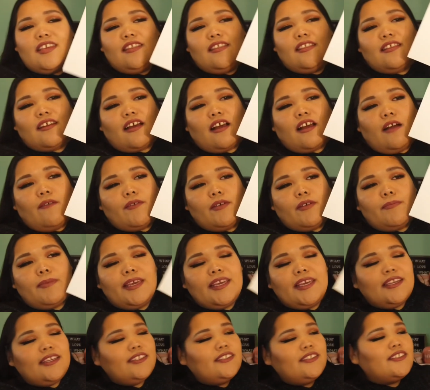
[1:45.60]
the cover
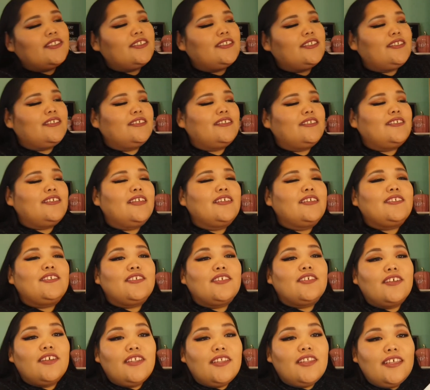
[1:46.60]
page it just says
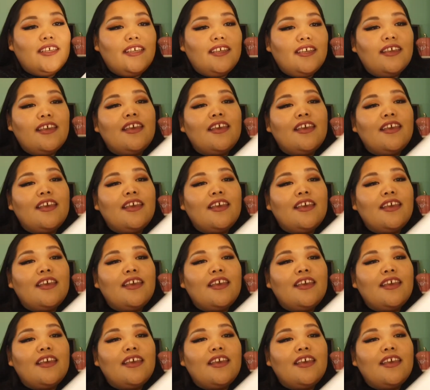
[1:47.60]
Shekoli,